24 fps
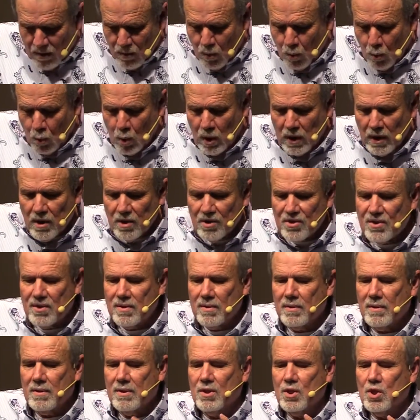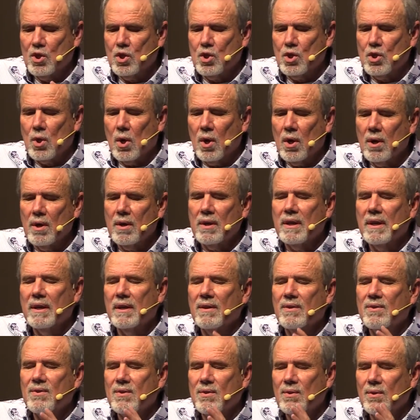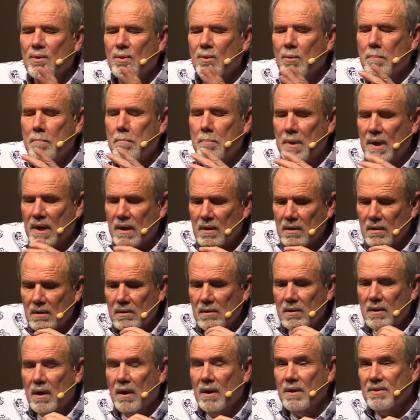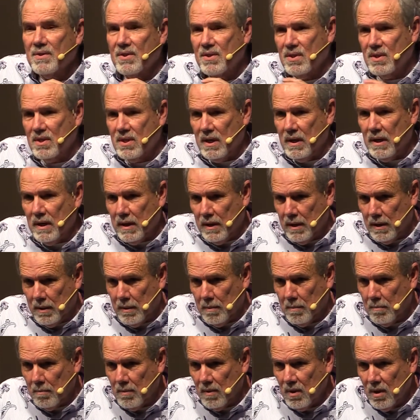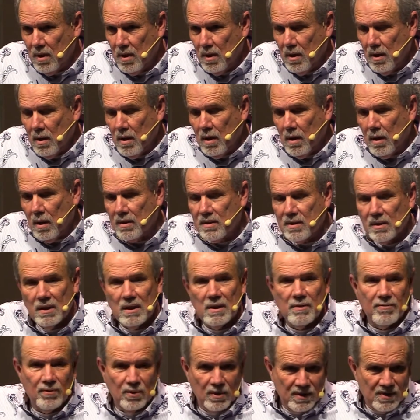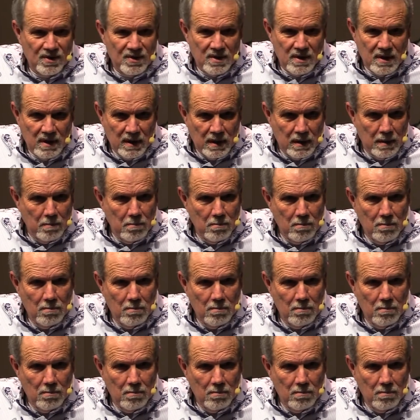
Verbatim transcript: we're starting to build a team, a deliverance team.